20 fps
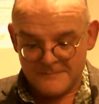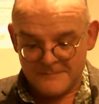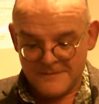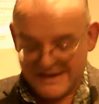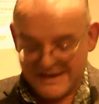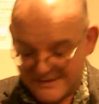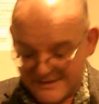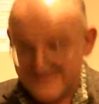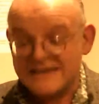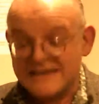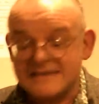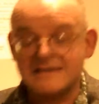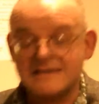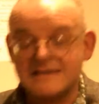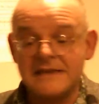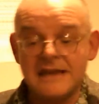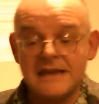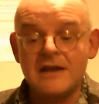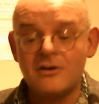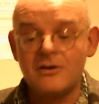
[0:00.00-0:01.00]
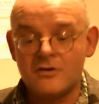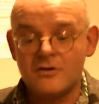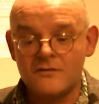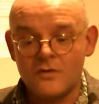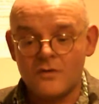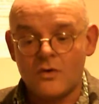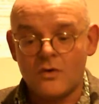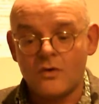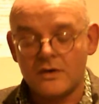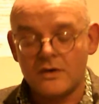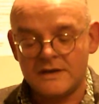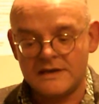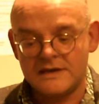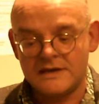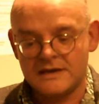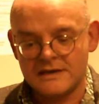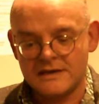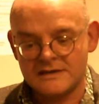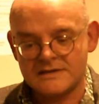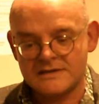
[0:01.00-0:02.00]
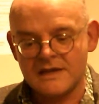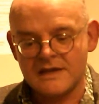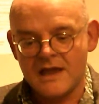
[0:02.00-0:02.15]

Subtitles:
in this year of all years,